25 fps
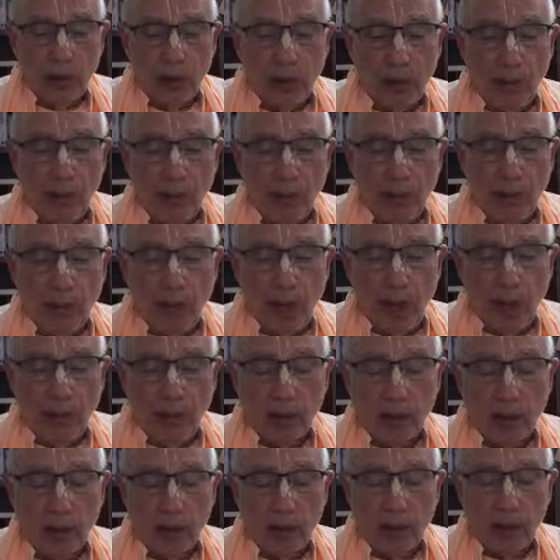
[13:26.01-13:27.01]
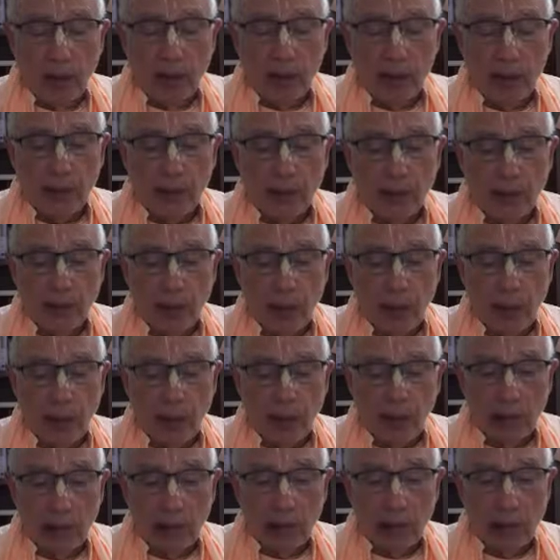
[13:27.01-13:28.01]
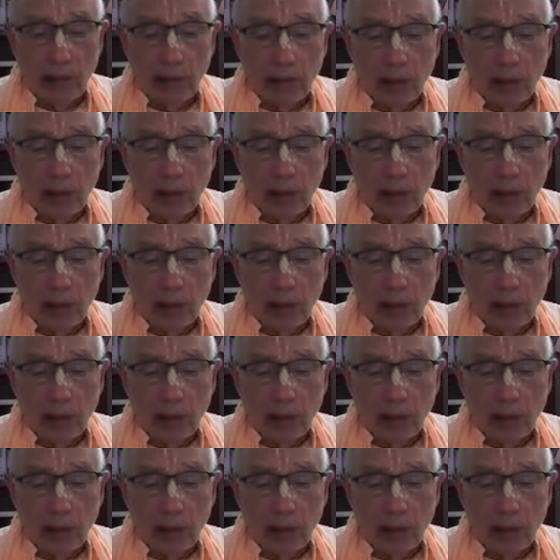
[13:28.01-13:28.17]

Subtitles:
without a trace of lust.